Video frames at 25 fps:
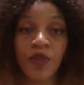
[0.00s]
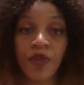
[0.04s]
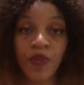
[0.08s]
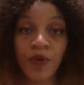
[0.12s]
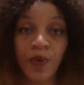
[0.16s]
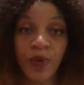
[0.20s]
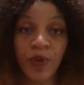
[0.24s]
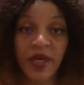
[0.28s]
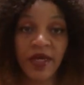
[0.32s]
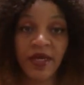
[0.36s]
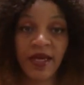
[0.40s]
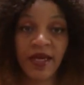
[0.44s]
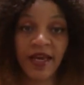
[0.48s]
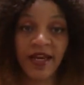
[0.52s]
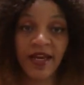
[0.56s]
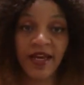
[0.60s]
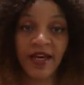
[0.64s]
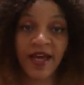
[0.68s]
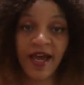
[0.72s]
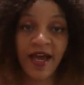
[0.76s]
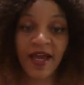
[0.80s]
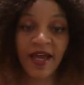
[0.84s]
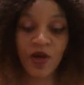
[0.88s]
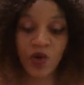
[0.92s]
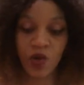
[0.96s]
$3.99
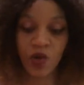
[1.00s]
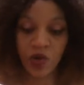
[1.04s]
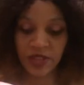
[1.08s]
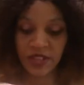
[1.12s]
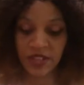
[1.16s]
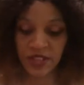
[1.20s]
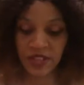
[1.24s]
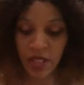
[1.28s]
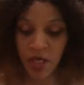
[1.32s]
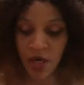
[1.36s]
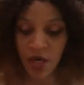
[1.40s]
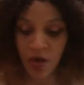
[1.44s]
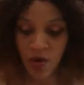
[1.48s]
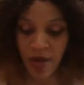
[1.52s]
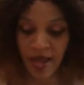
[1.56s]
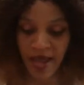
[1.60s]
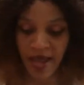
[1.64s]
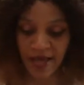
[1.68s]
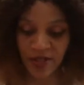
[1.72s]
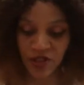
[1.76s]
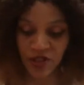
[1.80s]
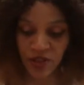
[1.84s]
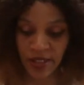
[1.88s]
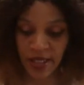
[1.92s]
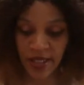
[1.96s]
on sale.
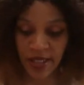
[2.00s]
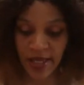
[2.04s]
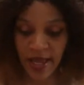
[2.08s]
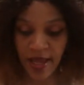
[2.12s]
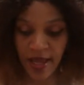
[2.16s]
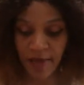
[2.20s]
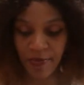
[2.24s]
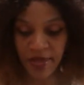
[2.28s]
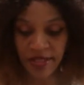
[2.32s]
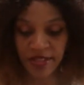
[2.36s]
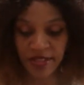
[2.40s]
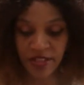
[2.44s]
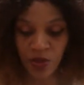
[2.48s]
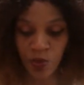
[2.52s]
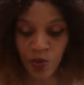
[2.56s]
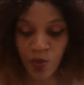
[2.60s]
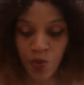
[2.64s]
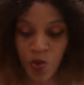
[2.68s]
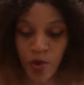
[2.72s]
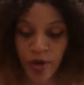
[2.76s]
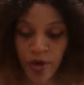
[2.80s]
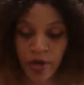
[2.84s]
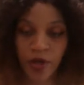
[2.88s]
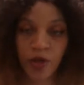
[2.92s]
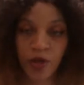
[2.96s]
Actually, they gave me some
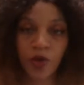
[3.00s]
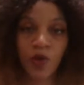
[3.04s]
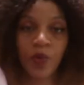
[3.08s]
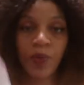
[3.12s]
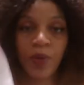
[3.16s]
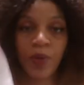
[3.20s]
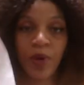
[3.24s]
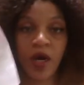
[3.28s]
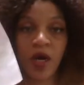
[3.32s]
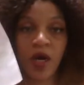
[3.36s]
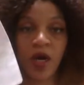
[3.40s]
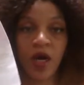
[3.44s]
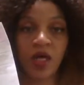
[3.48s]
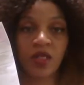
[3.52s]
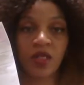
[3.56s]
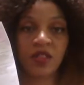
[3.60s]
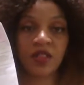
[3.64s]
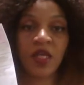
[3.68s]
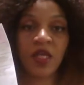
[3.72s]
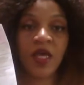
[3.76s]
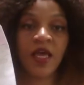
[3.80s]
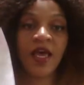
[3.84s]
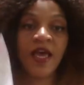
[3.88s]
more coupons.